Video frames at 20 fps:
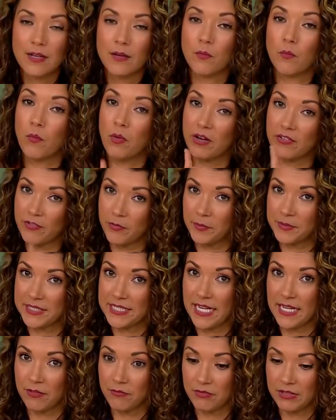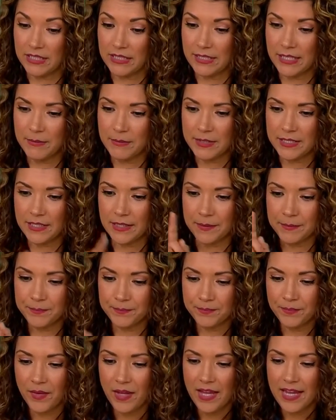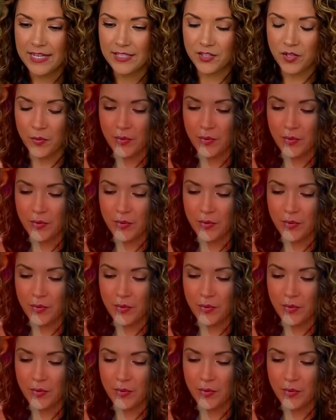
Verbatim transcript: One of them is getting really limited. So